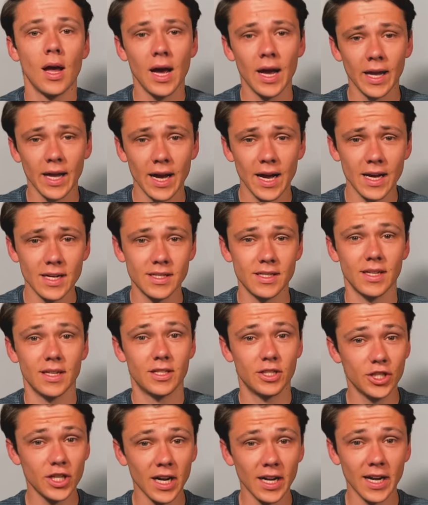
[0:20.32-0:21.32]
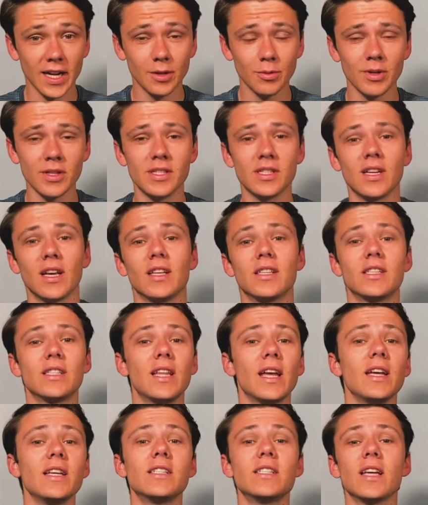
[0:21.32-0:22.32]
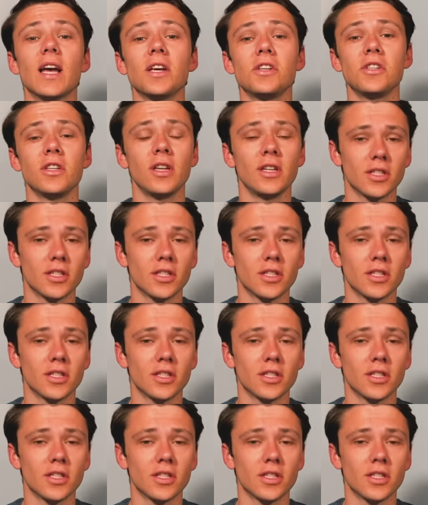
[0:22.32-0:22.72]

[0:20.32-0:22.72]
guys, it's Jack Edwards, and today's session